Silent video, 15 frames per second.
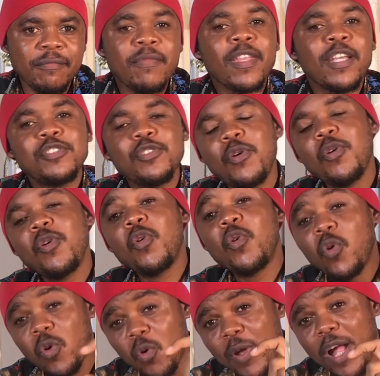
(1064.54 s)
So
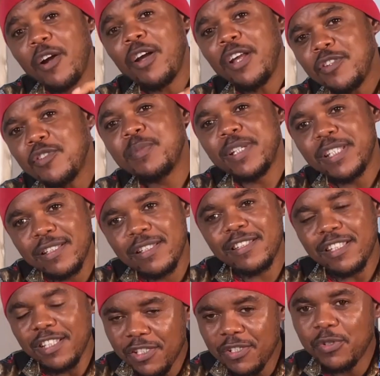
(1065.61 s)
we are going to be
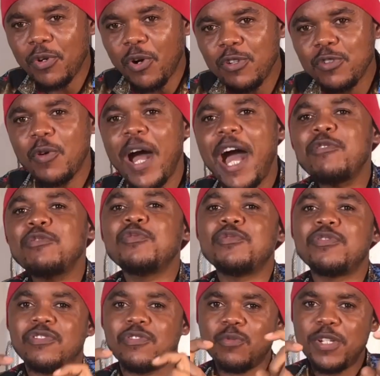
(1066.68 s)
teaching you also how to
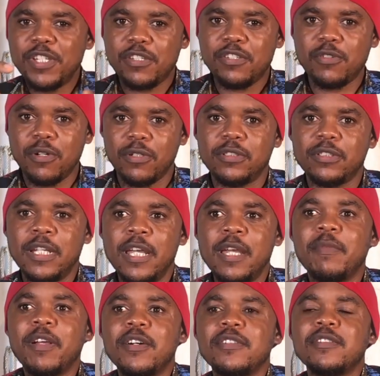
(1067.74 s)
switch shots,
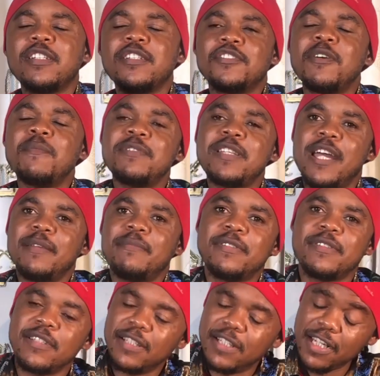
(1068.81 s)
because sometimes,
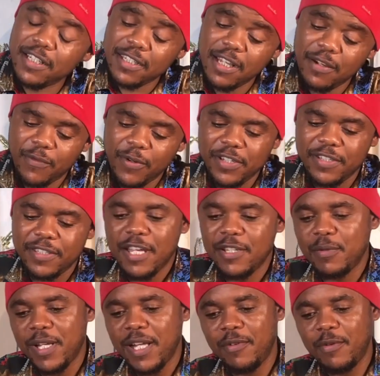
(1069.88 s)
let's take for instance,
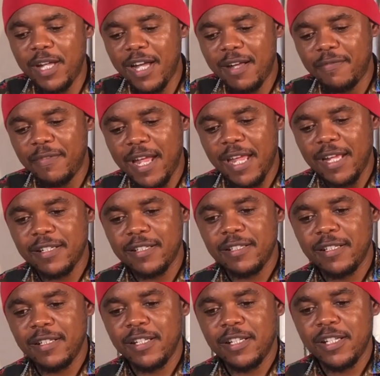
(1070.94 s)
we have like
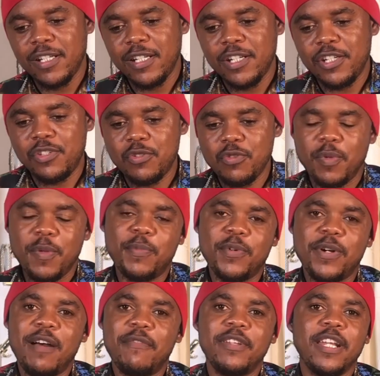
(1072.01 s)
two people
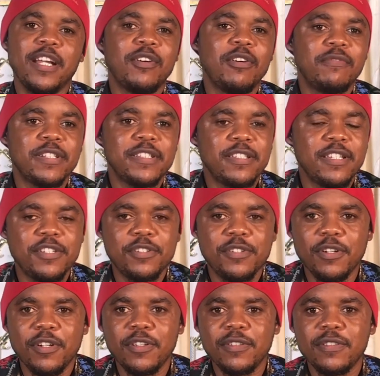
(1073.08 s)
having a
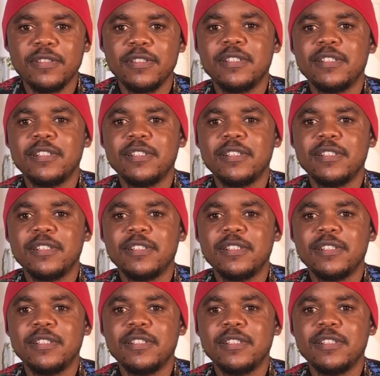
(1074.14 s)
conversation